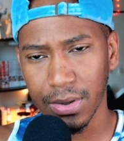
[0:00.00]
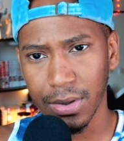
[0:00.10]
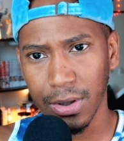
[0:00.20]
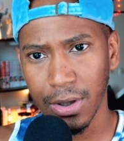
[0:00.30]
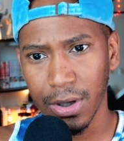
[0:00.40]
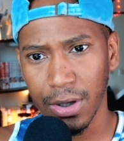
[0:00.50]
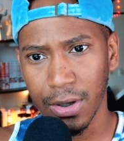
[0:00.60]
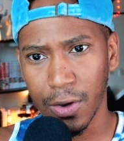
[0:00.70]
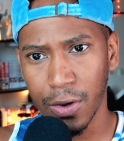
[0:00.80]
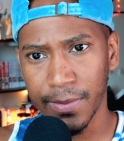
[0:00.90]

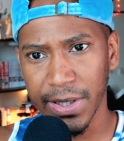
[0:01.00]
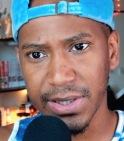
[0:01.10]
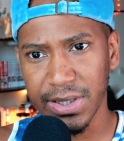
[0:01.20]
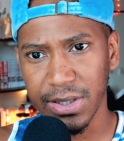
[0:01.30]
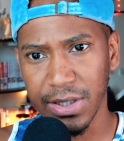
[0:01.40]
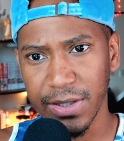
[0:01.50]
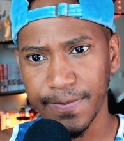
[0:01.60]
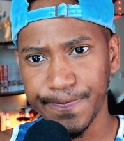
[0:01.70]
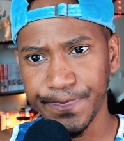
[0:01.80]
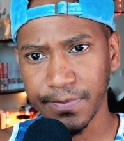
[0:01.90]
Let's see.
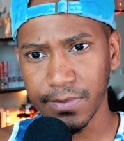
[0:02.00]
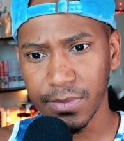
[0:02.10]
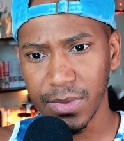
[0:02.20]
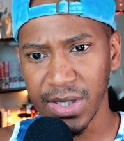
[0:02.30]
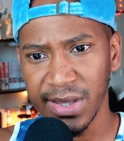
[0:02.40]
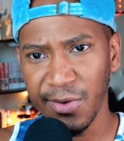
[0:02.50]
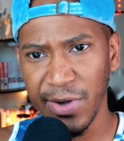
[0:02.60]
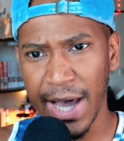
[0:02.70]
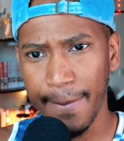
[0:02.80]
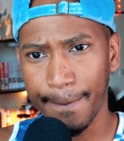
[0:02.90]
Then we
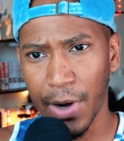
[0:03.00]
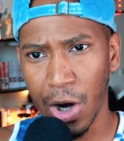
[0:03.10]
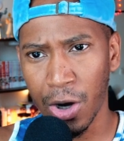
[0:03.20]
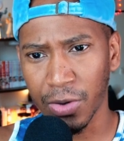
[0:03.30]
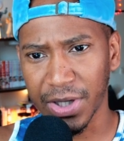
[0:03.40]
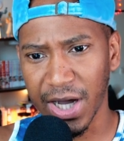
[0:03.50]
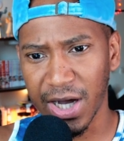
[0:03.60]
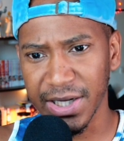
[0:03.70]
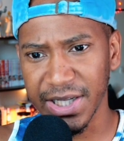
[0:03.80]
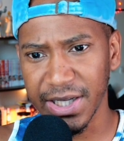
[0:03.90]
got Bald
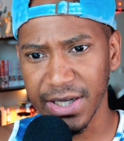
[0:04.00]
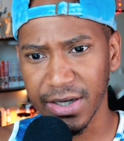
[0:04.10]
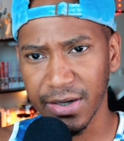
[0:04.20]
Gandhi here.